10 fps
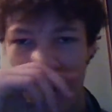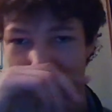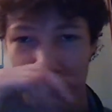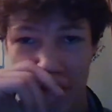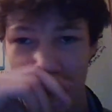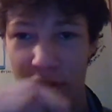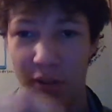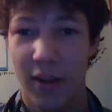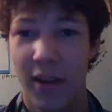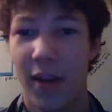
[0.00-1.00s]

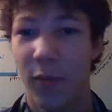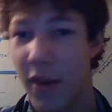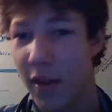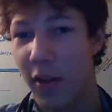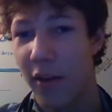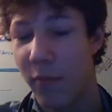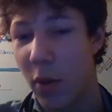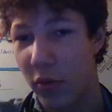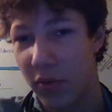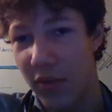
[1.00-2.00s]
definition, and what I love
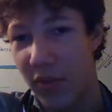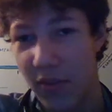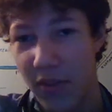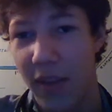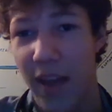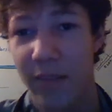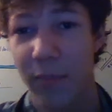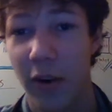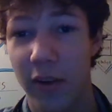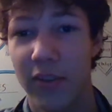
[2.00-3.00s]
most is the
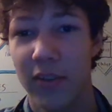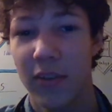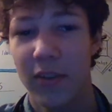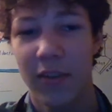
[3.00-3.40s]
last part,